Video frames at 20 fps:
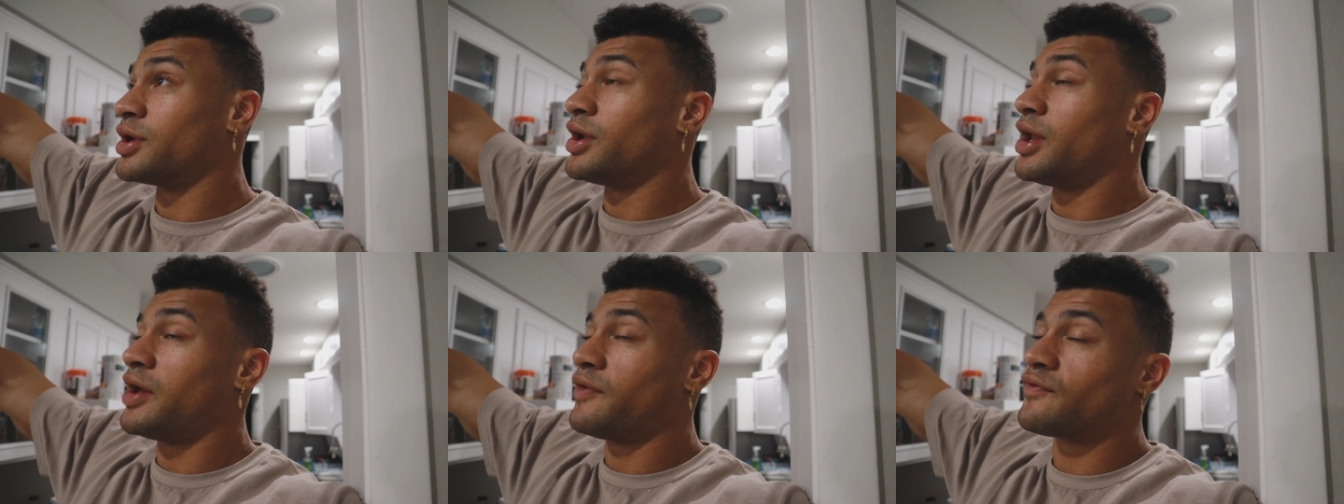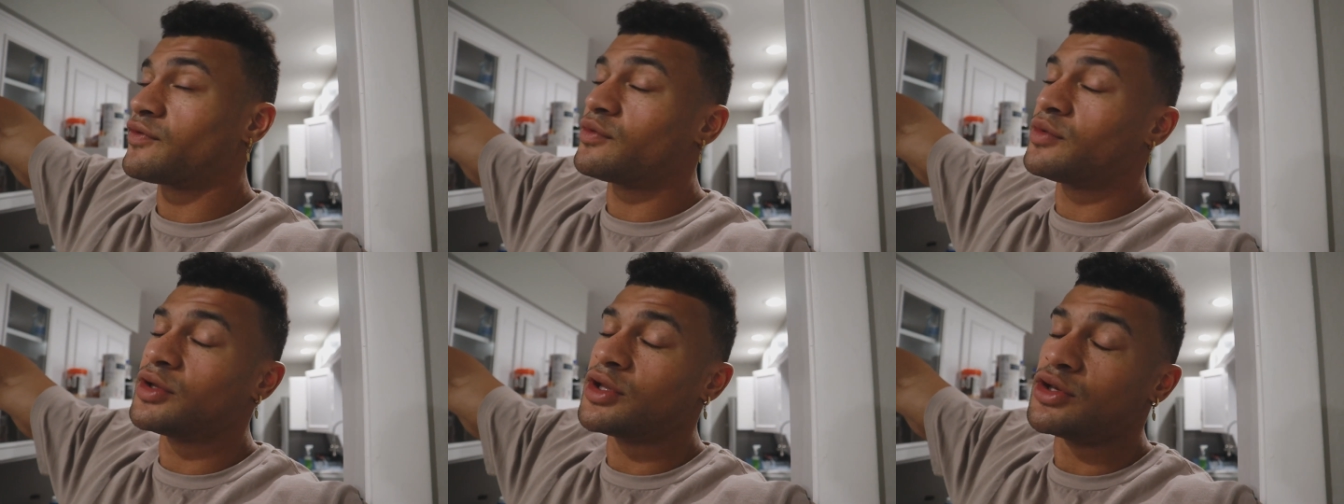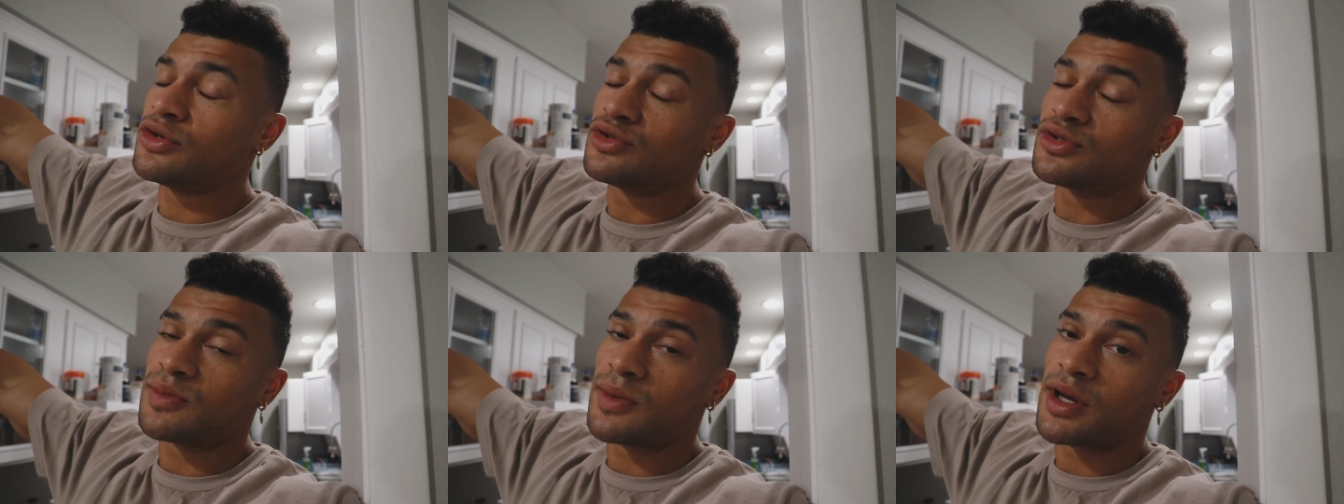and everyone
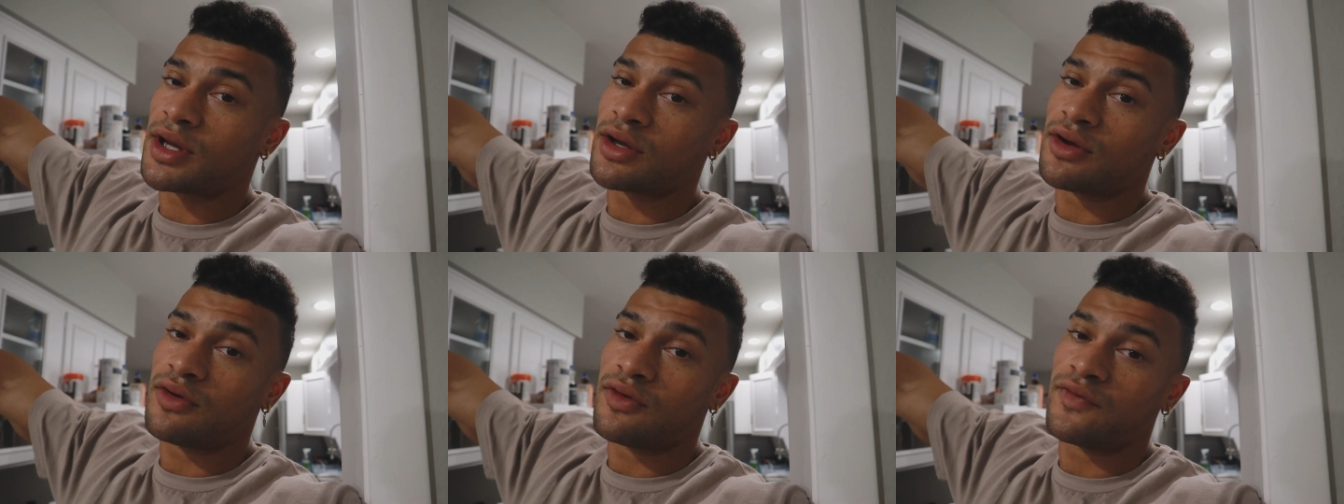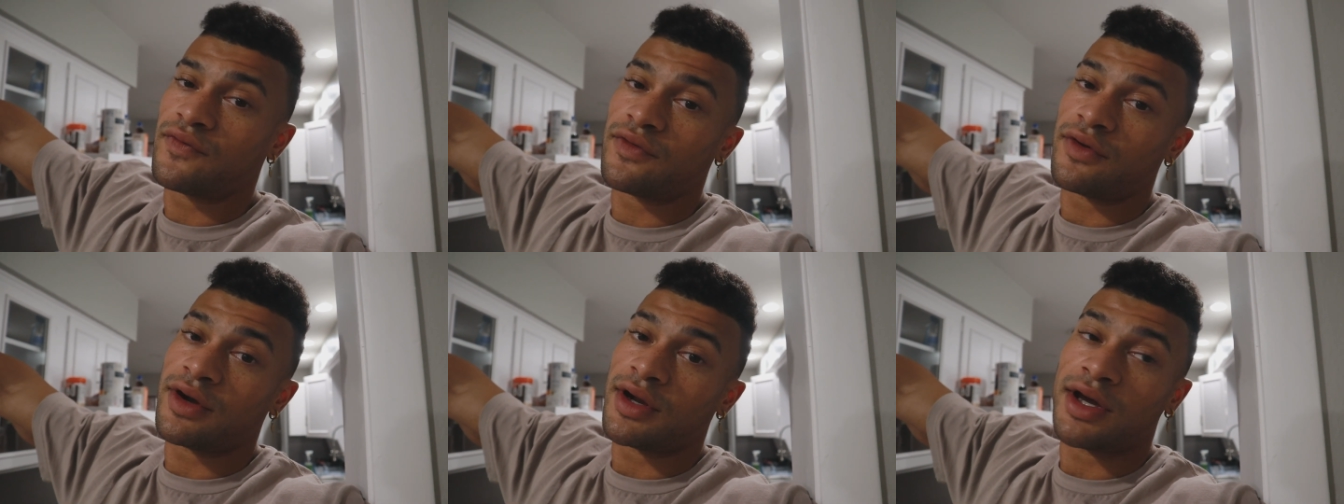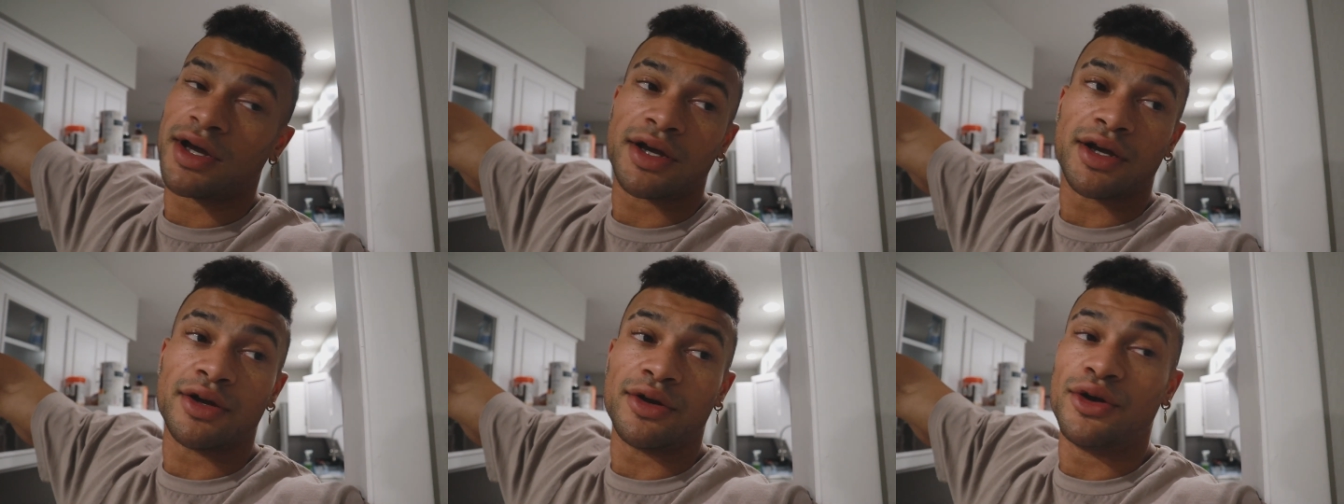that used my code for
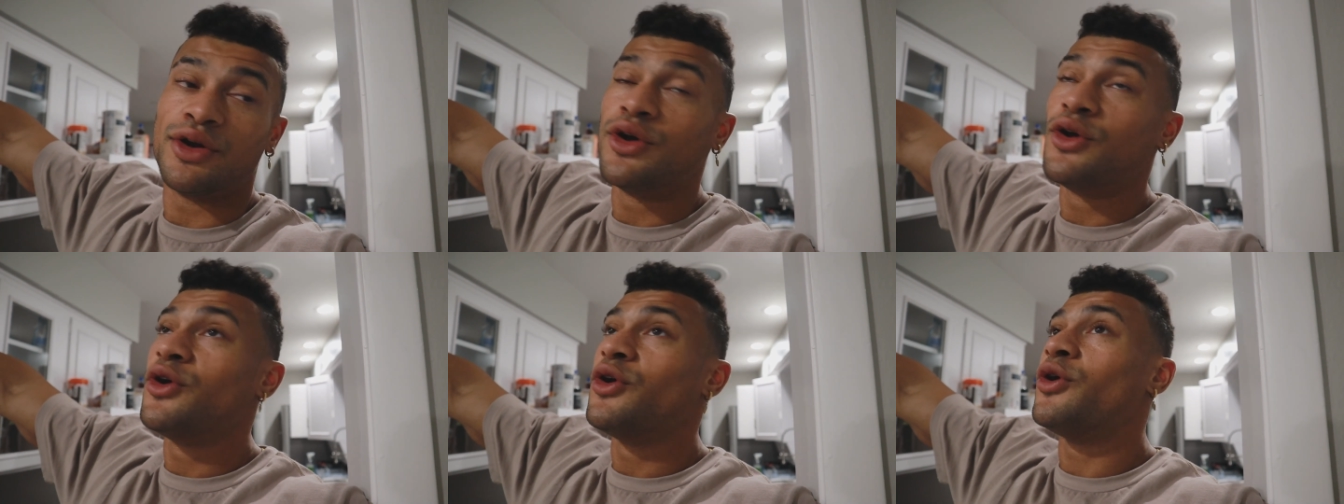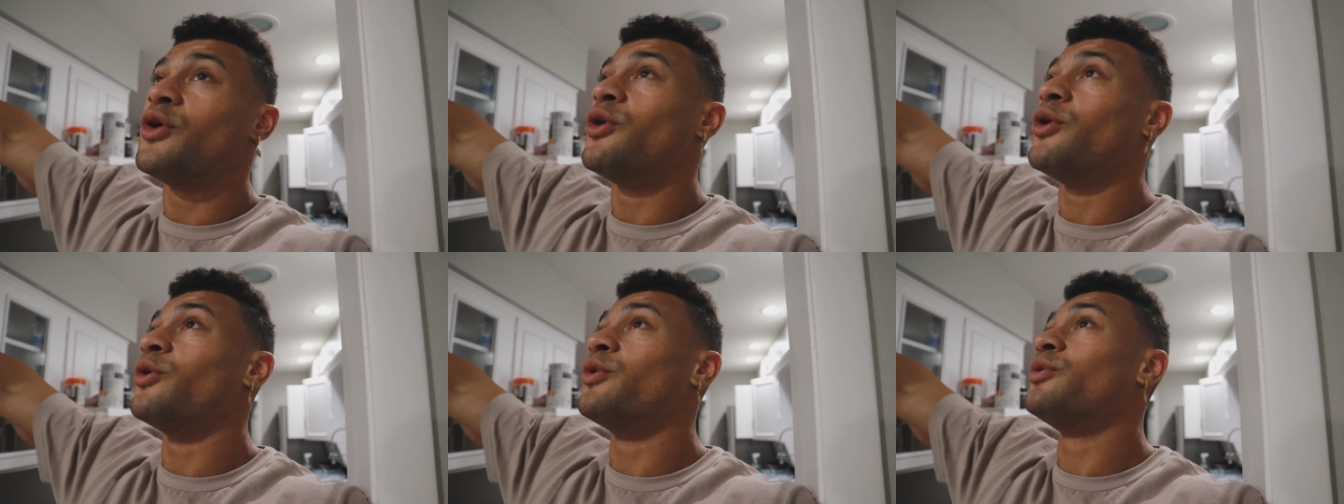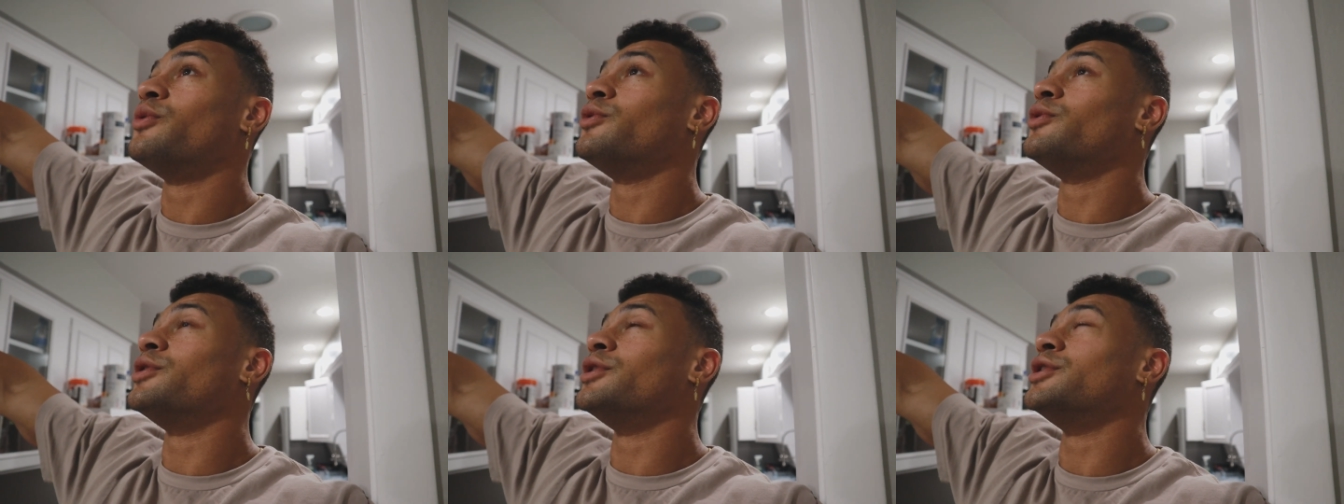Anaka,
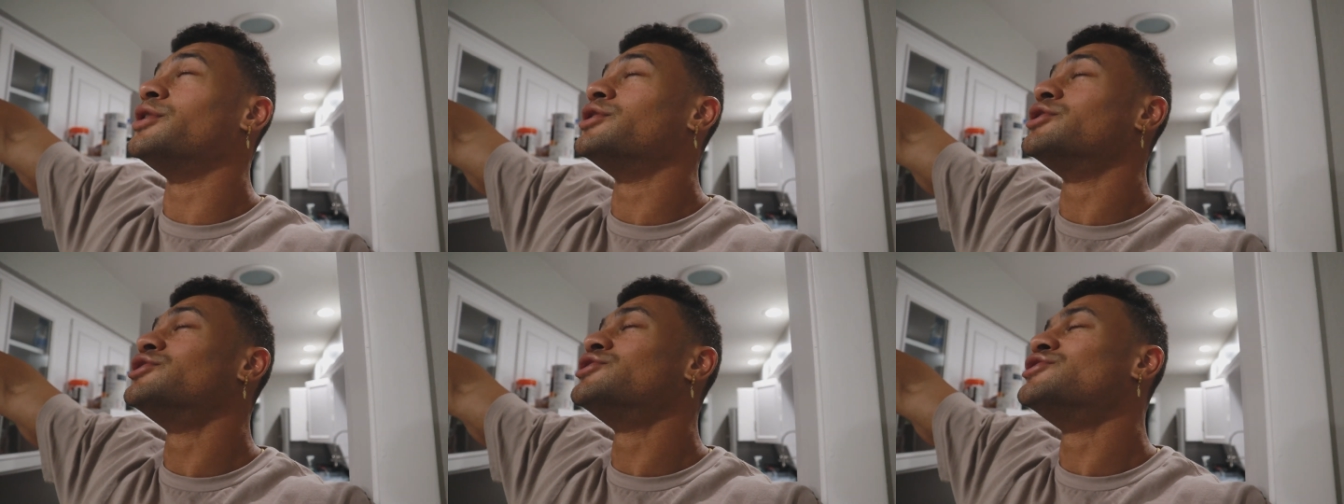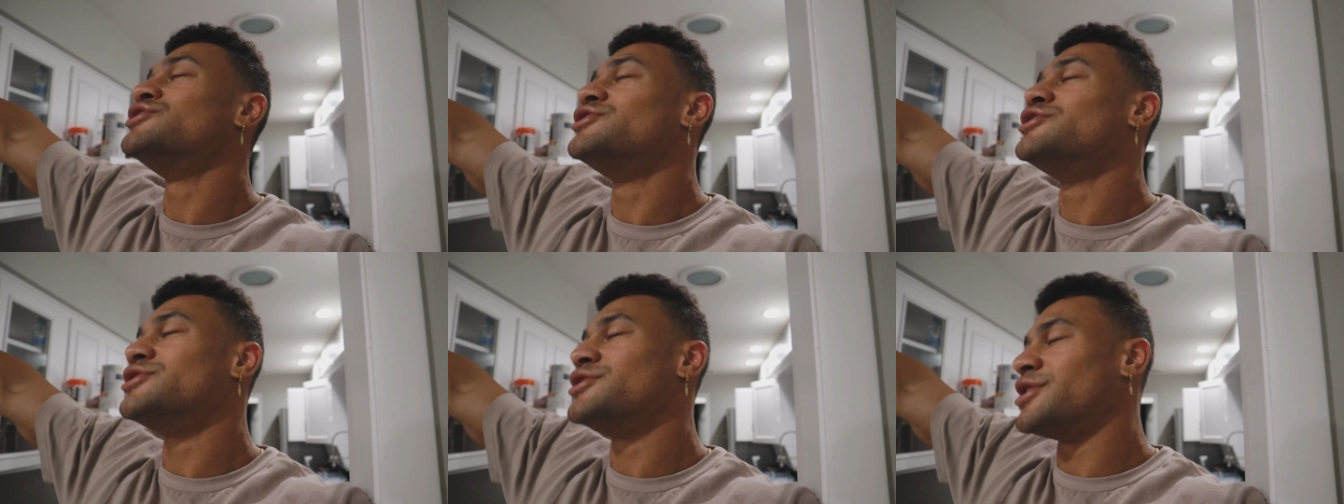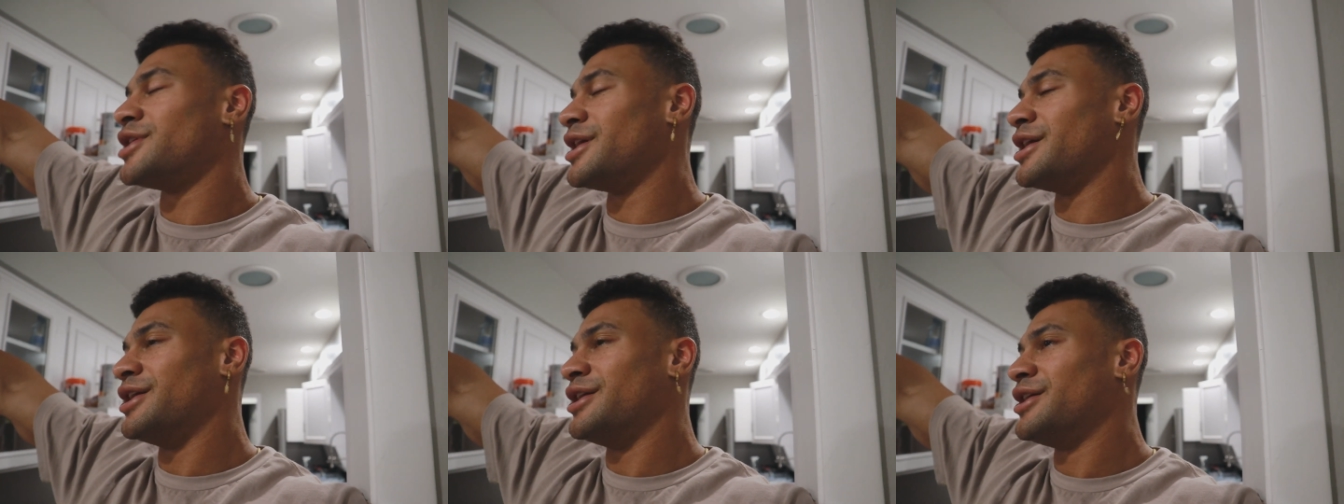holy
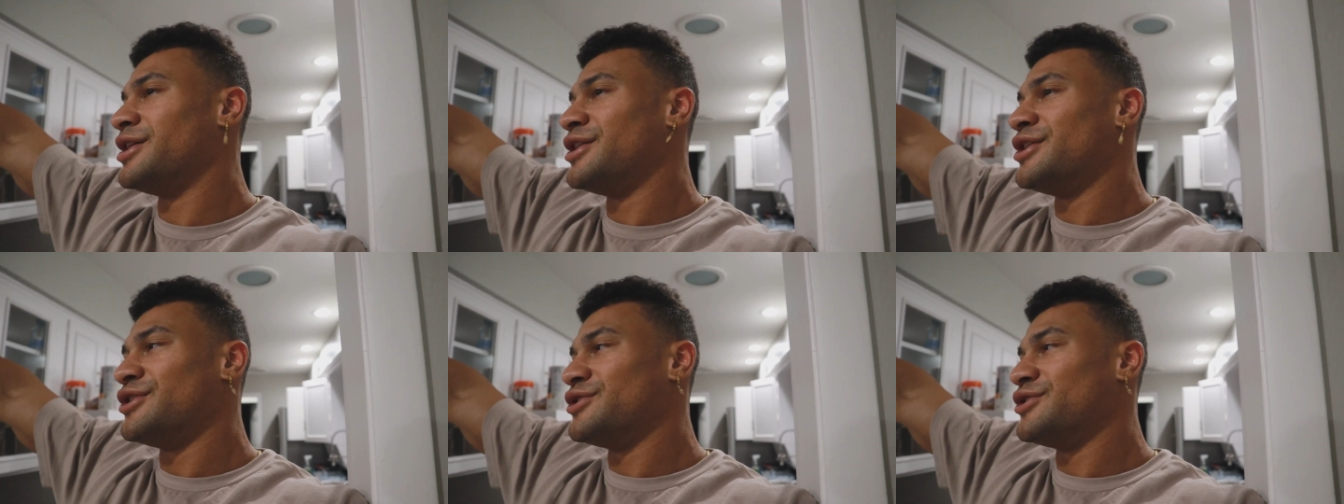shit,